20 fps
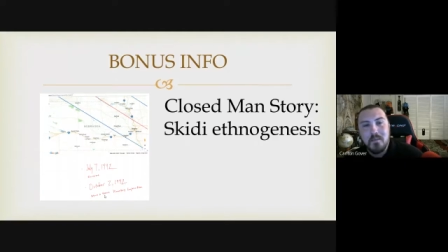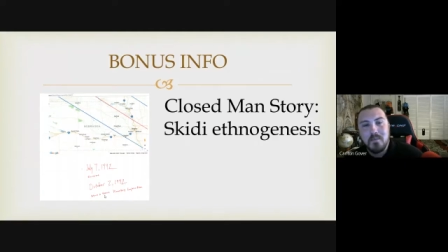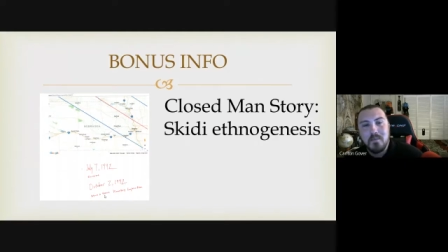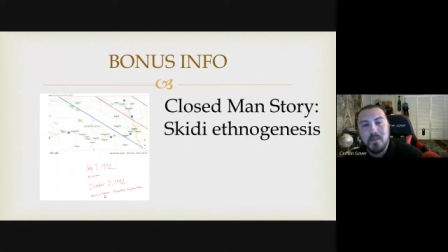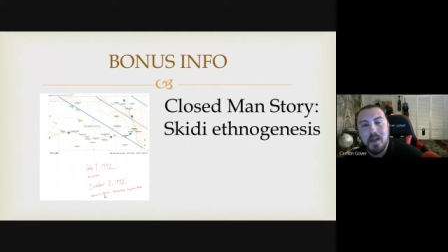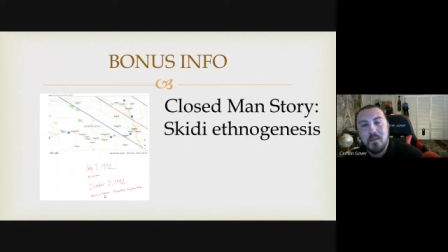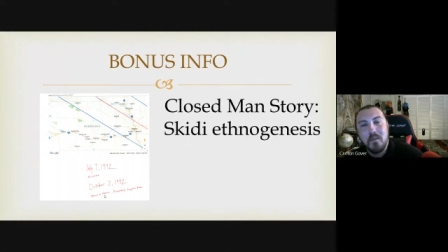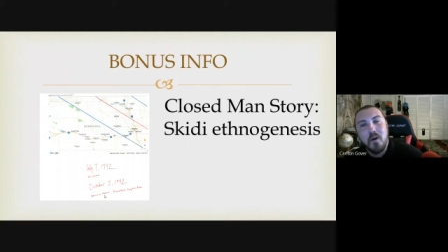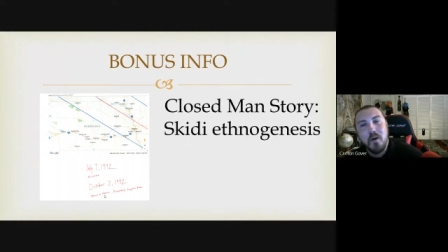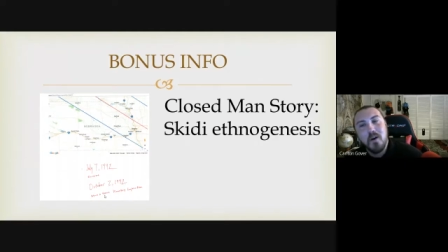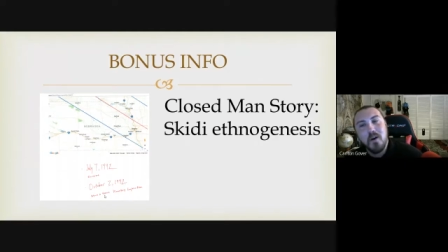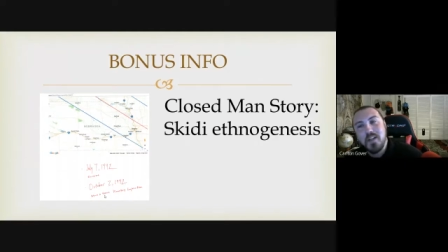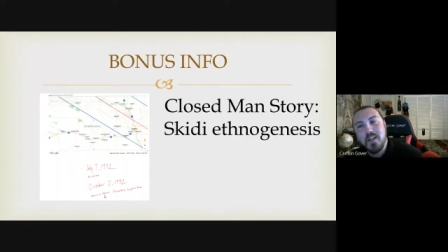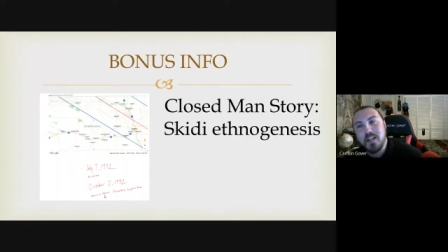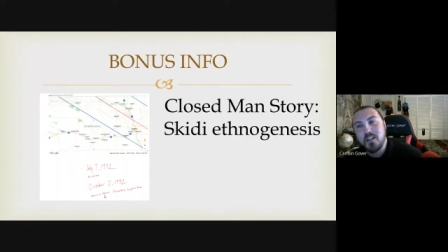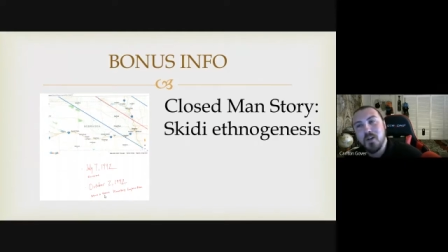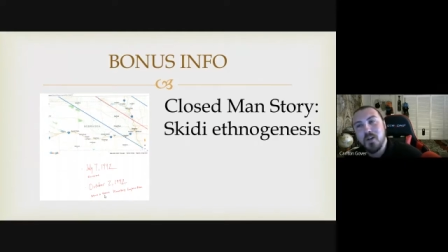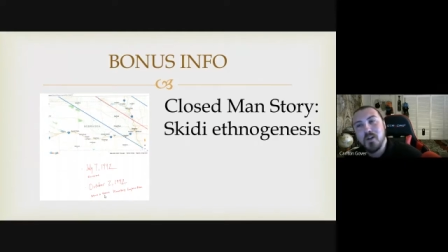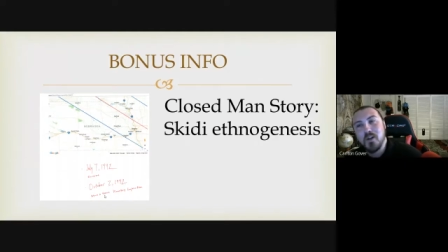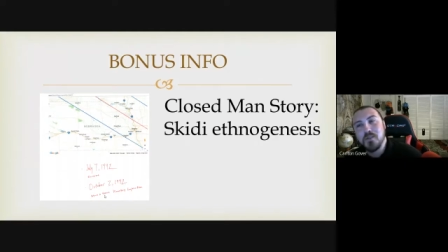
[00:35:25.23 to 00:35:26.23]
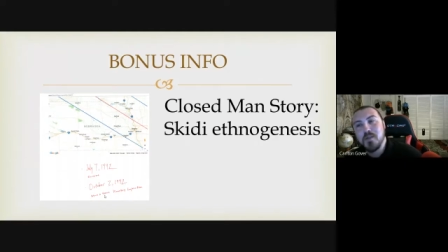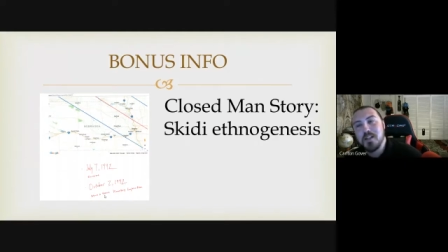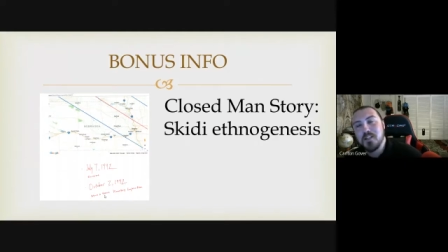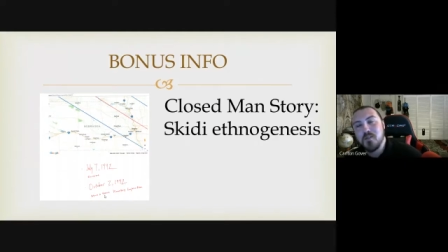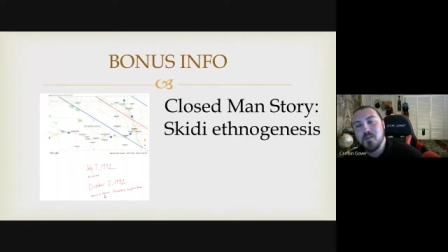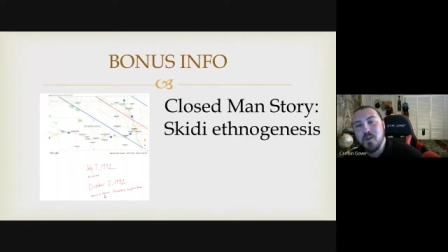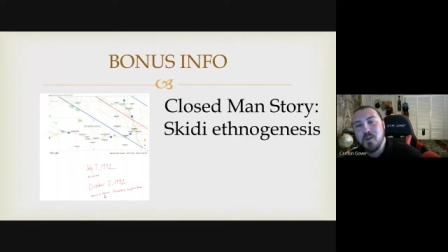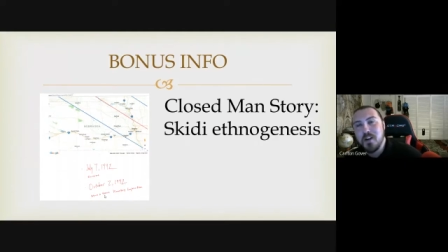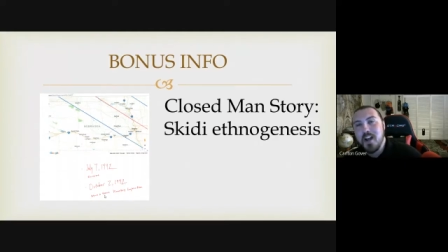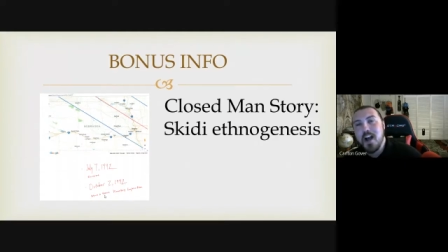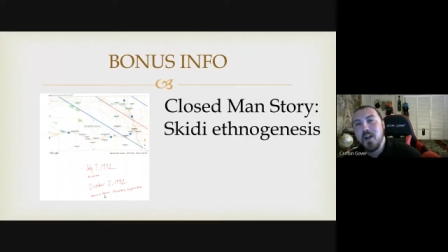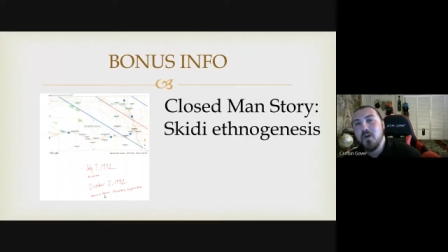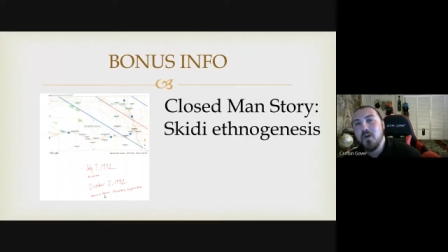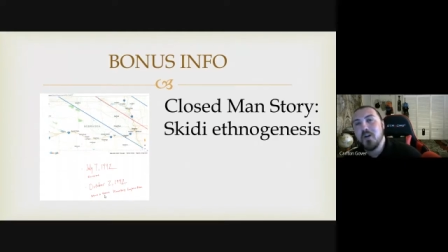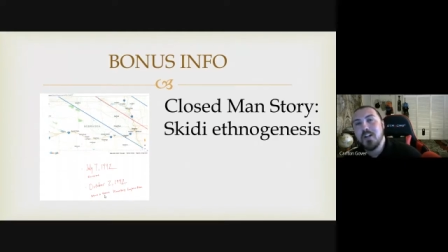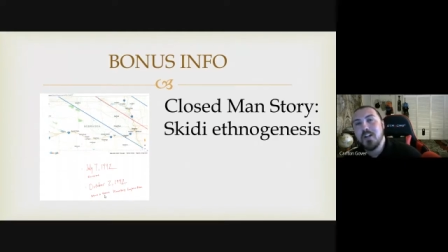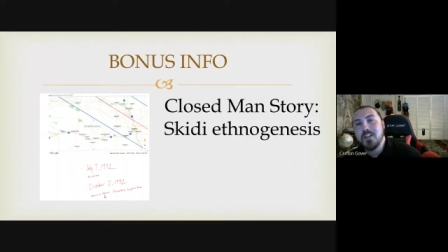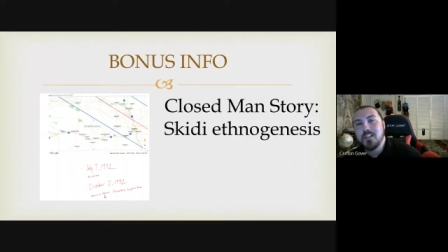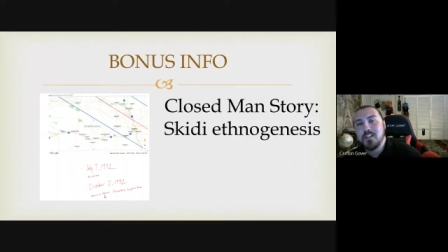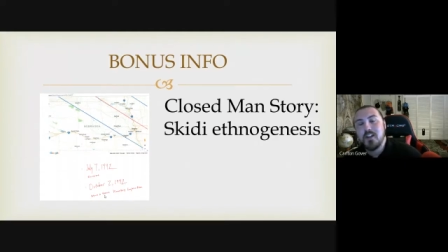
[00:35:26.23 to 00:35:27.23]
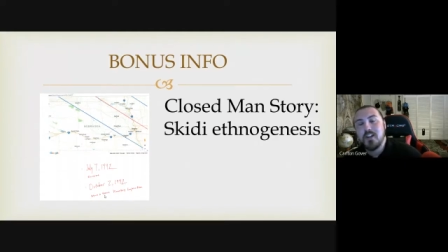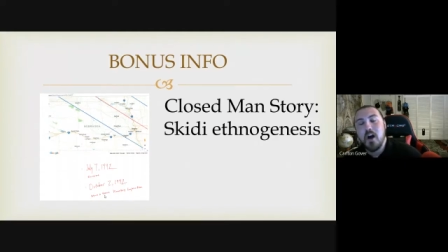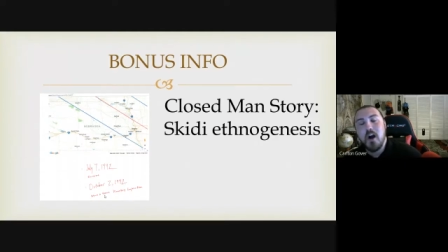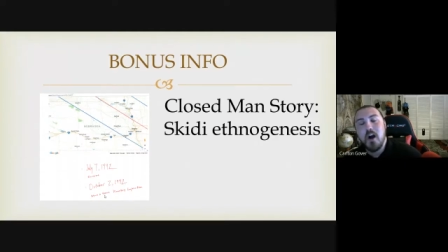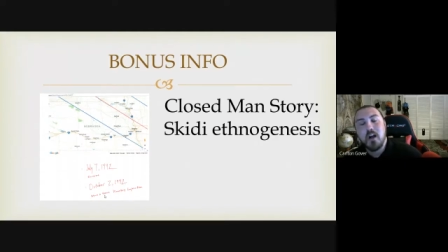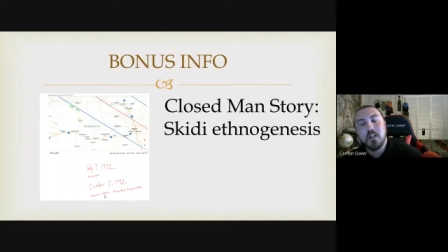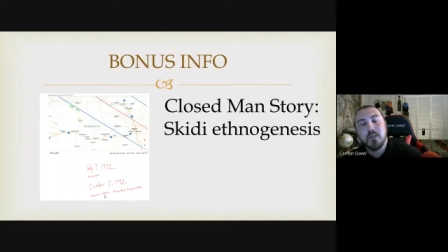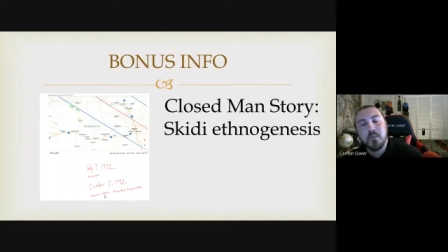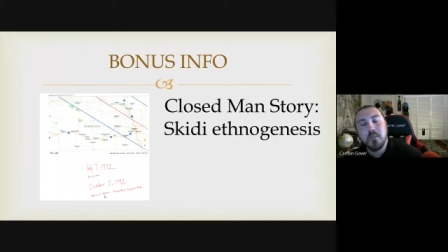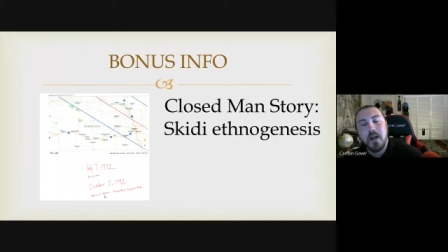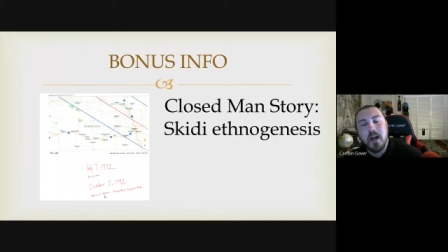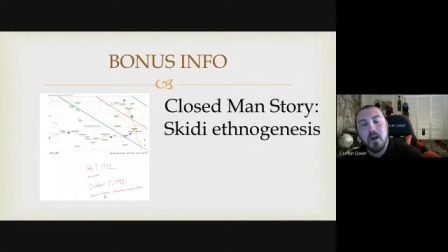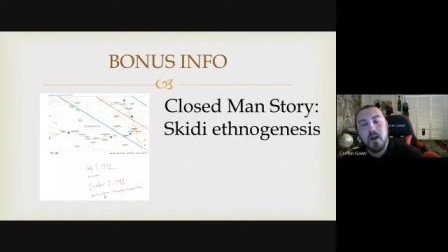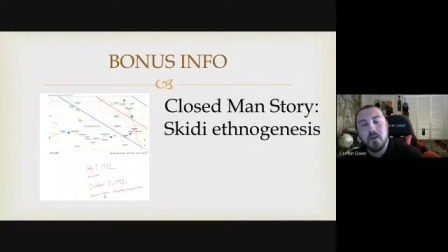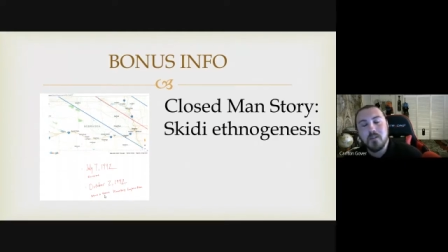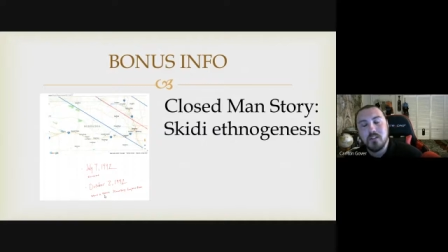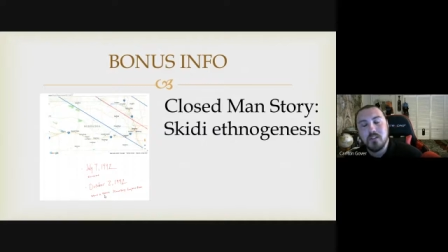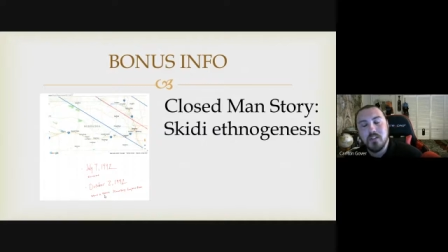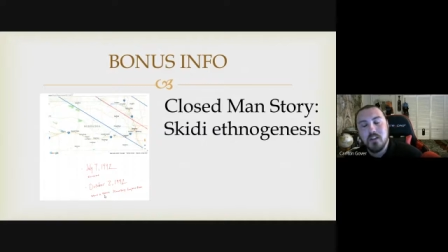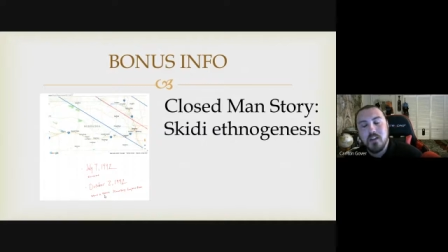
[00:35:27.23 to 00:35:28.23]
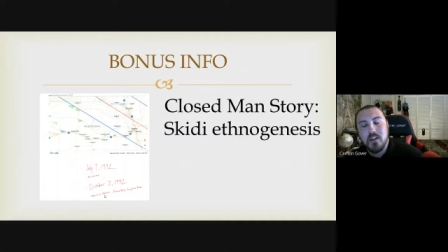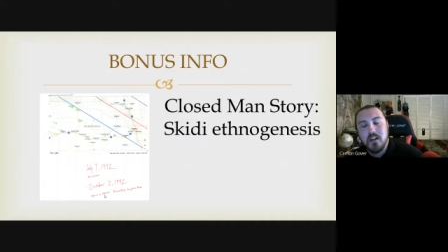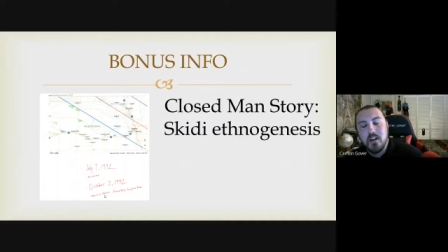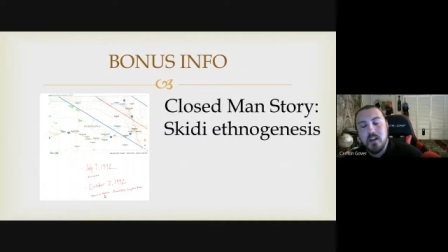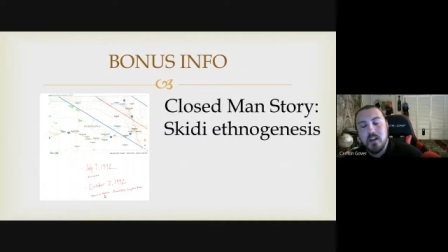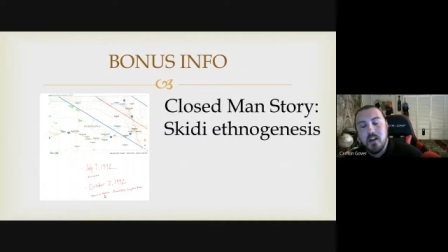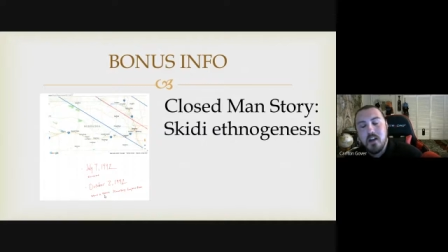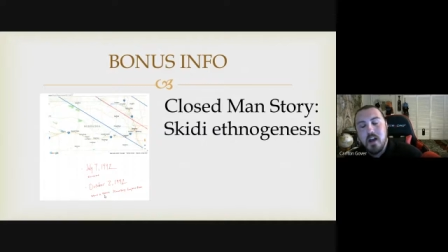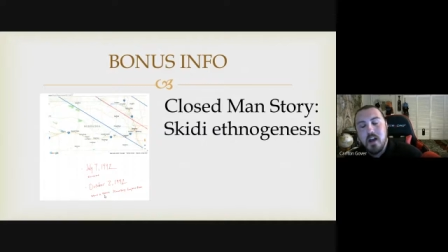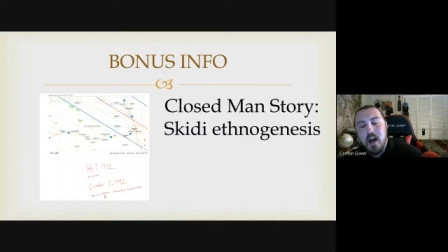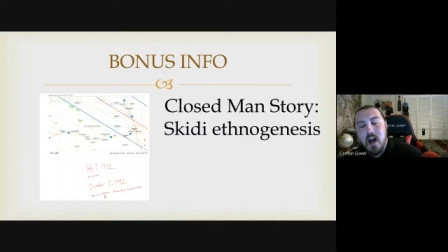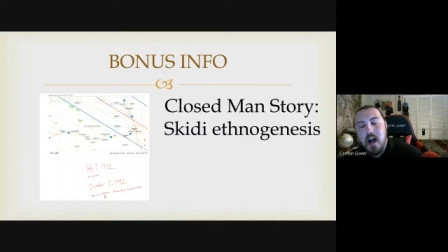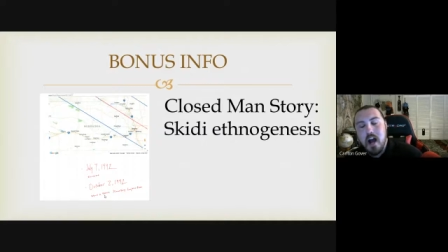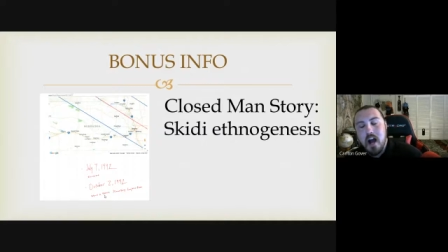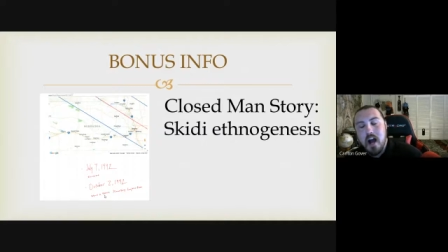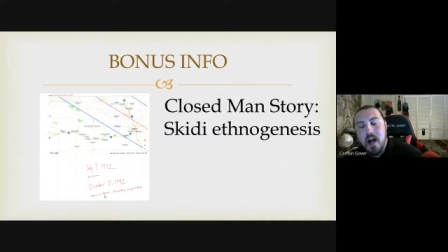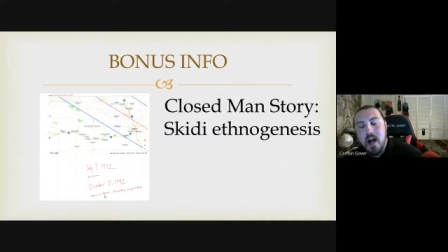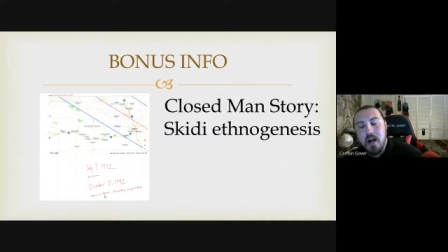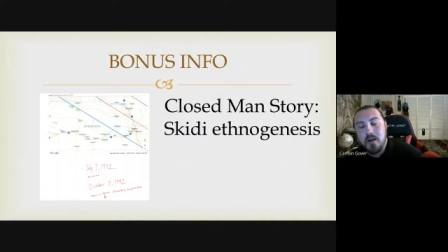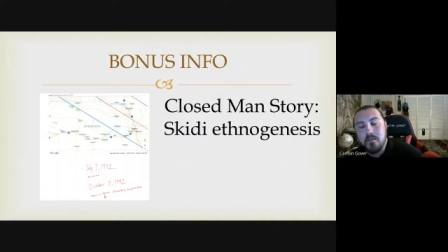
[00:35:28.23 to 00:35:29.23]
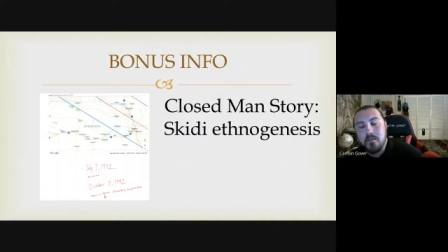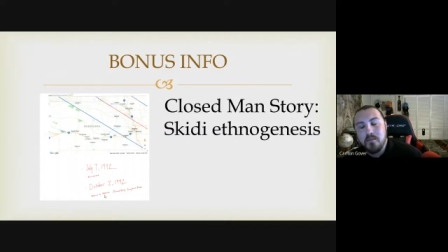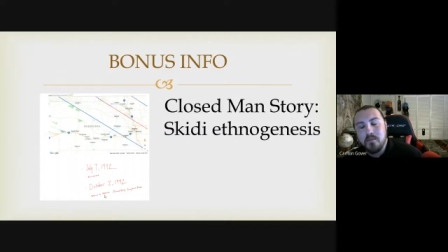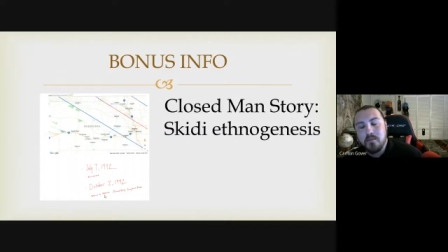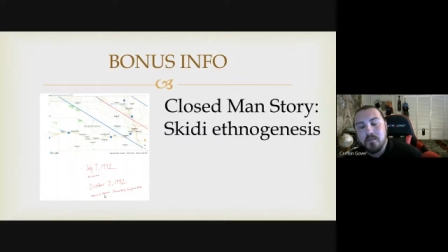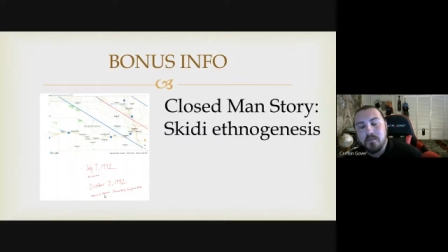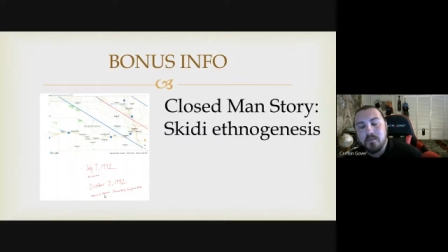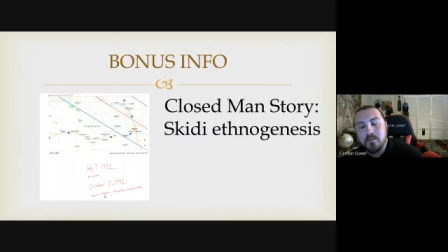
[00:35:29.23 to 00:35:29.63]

that part of that closed man story not only does it talk about um,